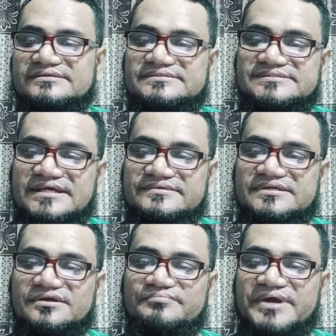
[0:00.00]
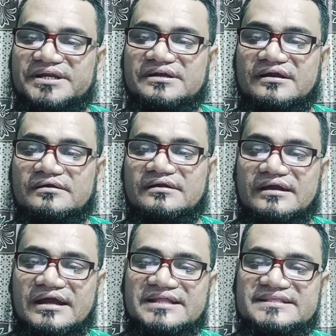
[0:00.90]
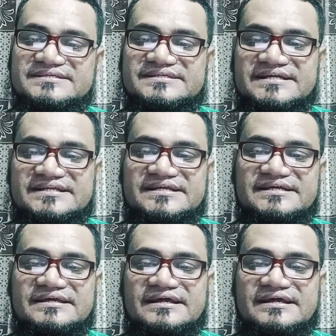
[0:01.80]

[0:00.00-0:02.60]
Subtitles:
subscribe matter and the city